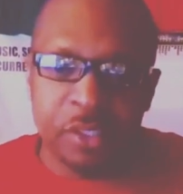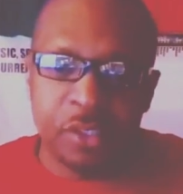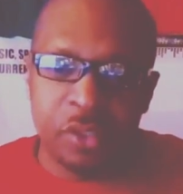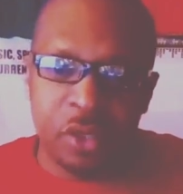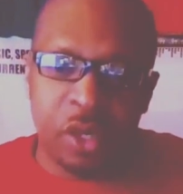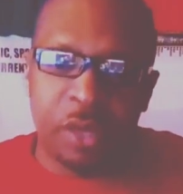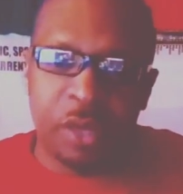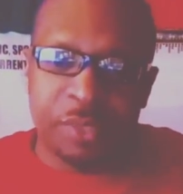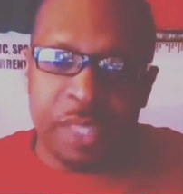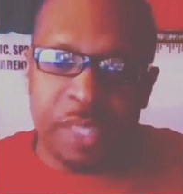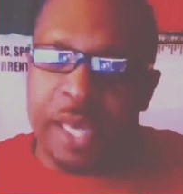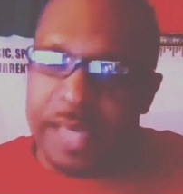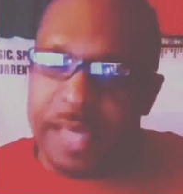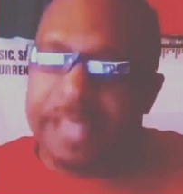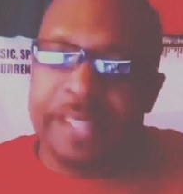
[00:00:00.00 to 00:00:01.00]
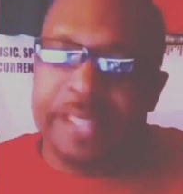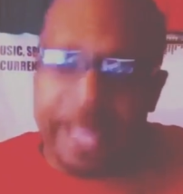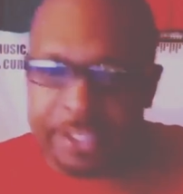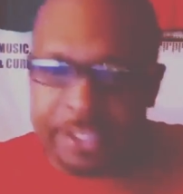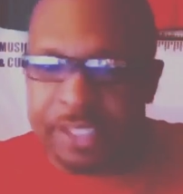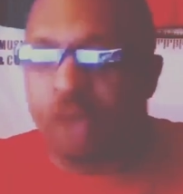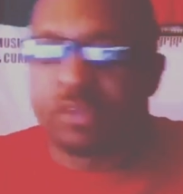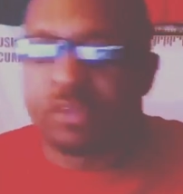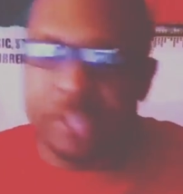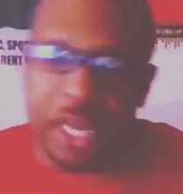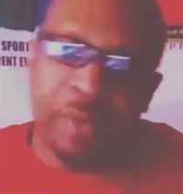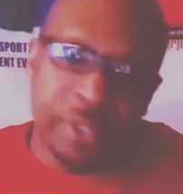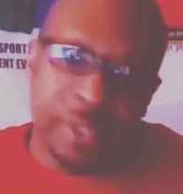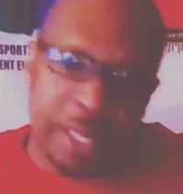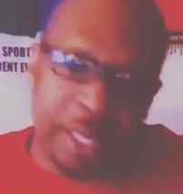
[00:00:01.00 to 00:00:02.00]
You know what I'm saying? Like that
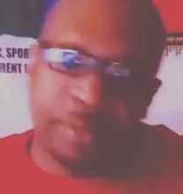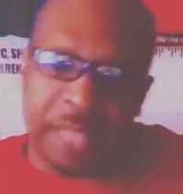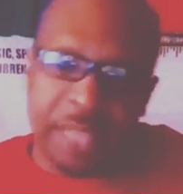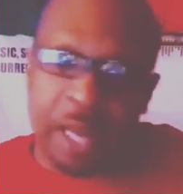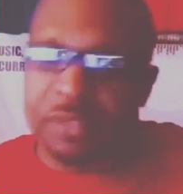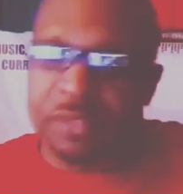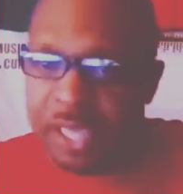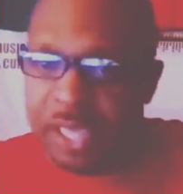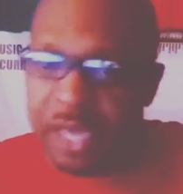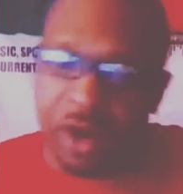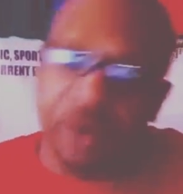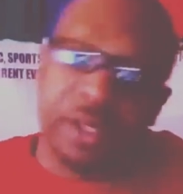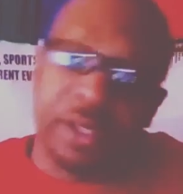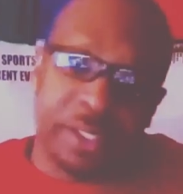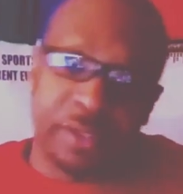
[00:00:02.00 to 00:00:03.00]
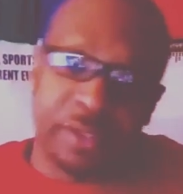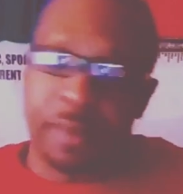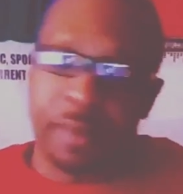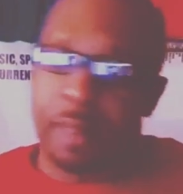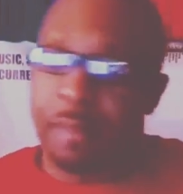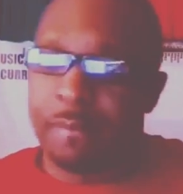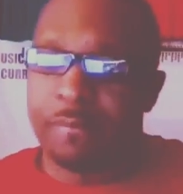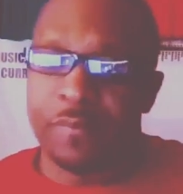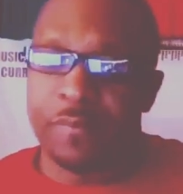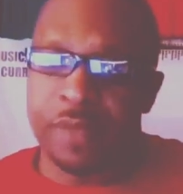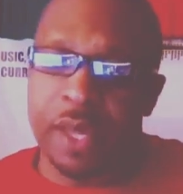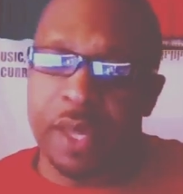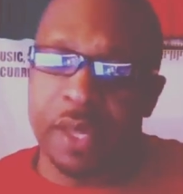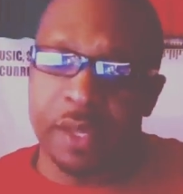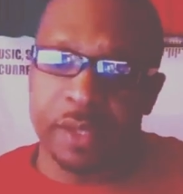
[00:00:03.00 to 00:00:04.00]
Shawshank Redemption I was saying earlier.
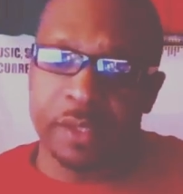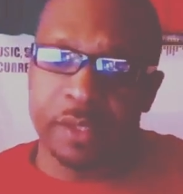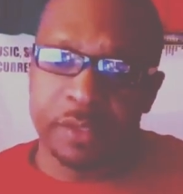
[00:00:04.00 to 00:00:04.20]
Yeah.